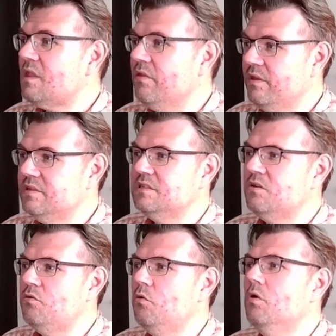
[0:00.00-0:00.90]
This is
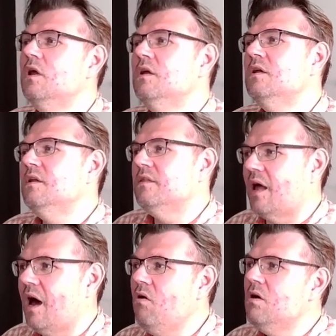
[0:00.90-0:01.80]
the rule.
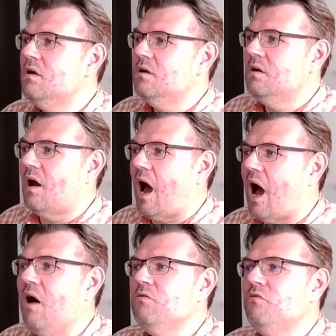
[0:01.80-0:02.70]
Now,
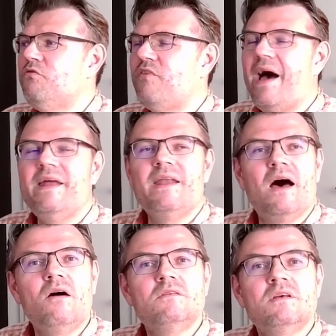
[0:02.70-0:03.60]
how to find
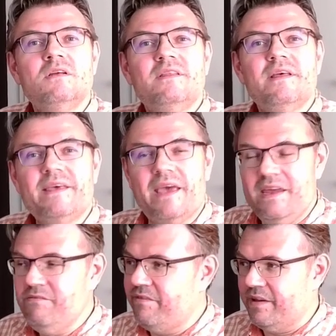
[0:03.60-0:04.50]
out the
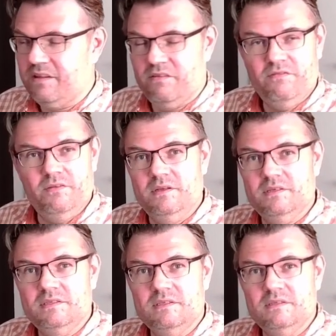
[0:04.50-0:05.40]
gain factor for this?